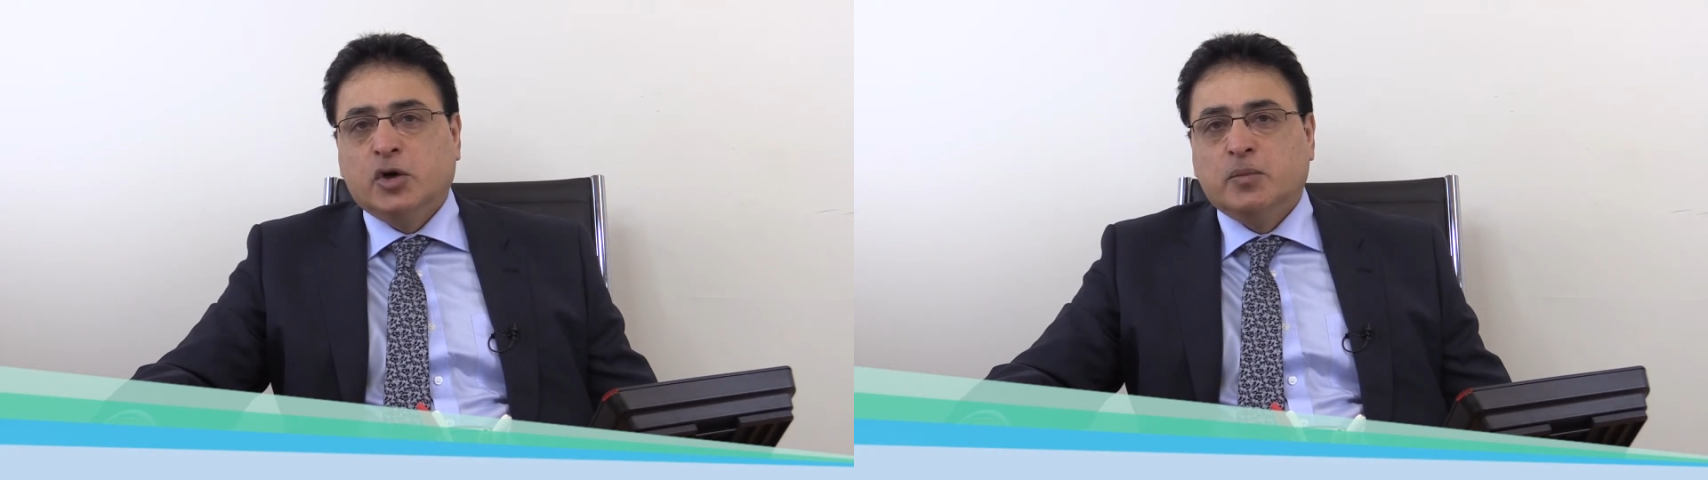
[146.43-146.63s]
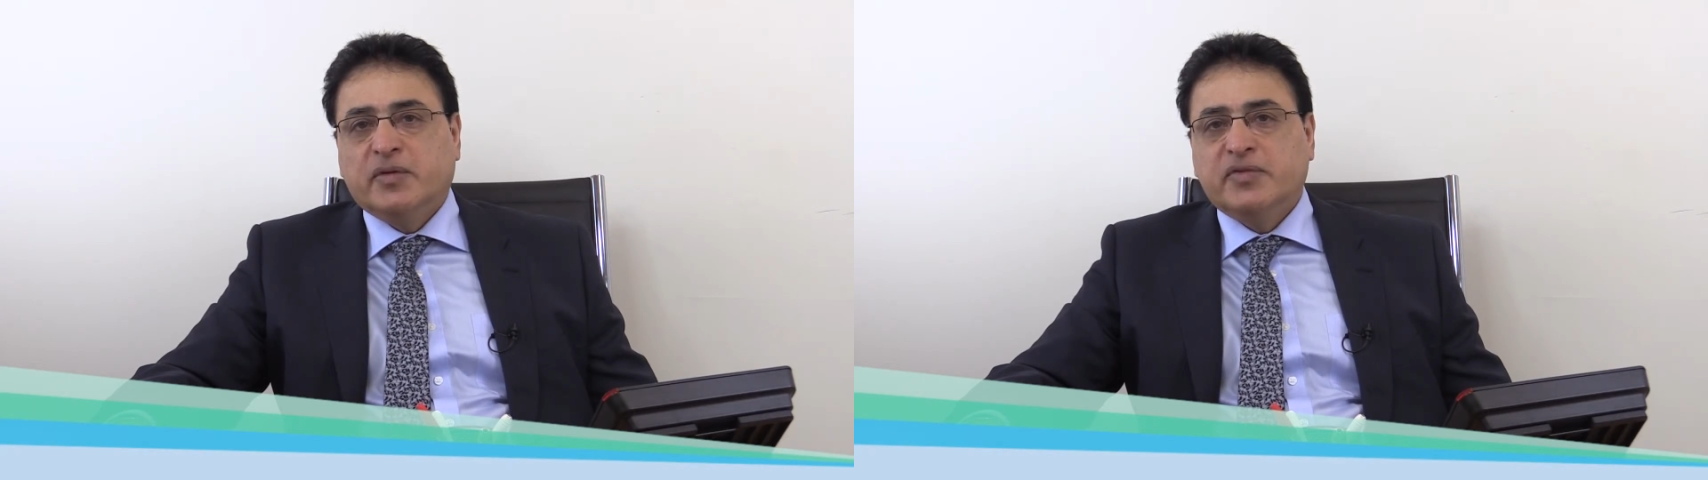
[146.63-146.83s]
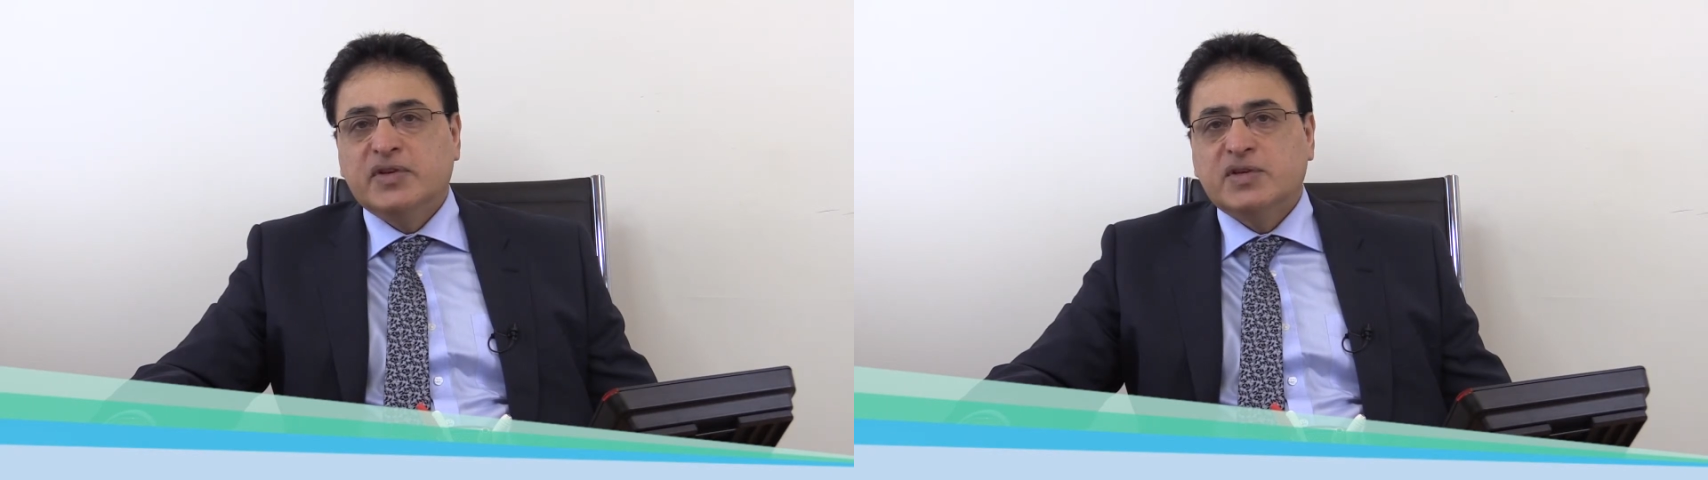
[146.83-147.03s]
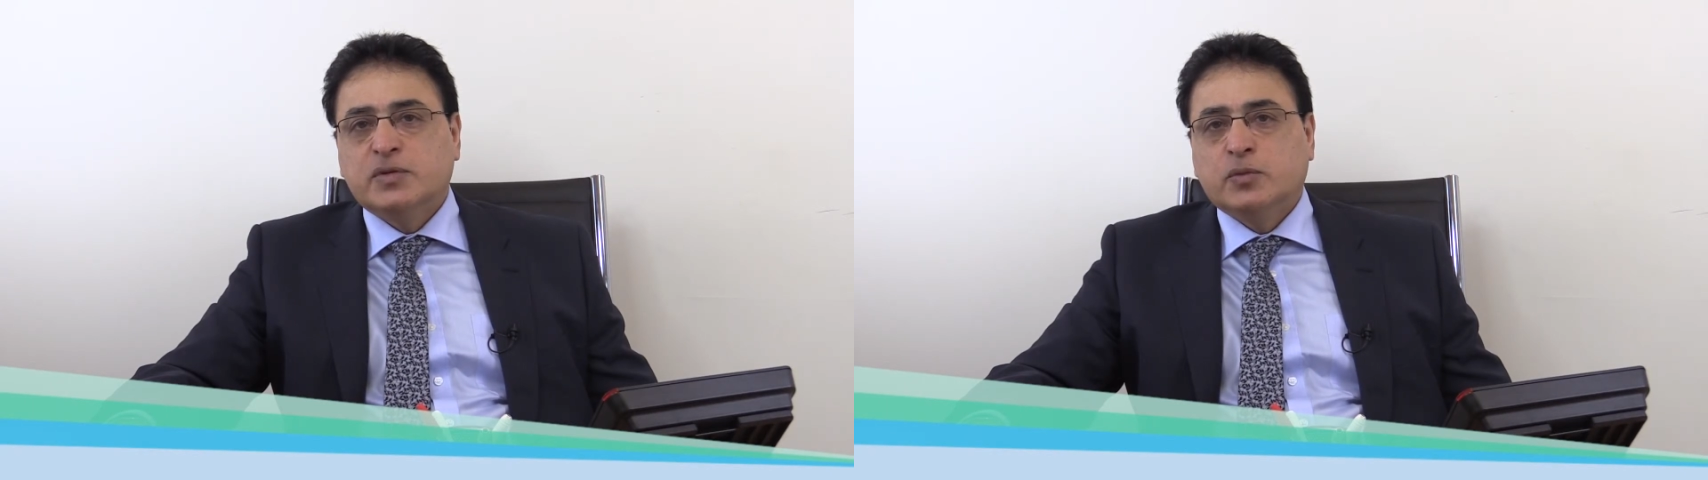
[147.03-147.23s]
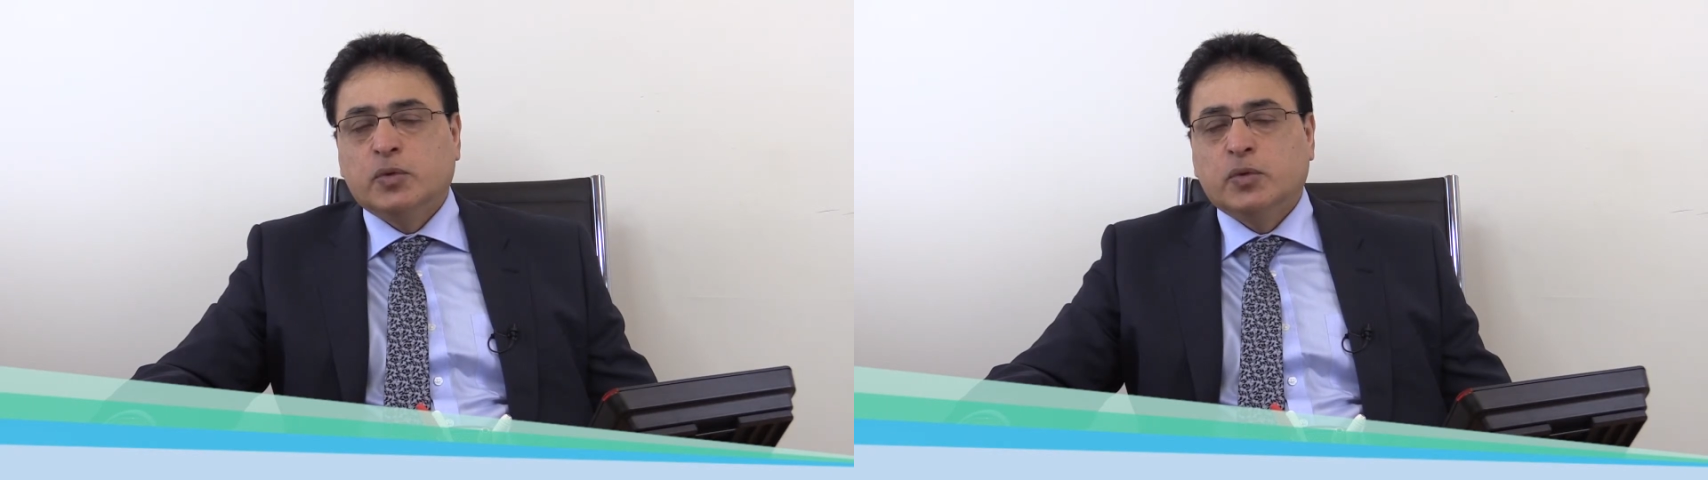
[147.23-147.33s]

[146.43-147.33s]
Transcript: Home Office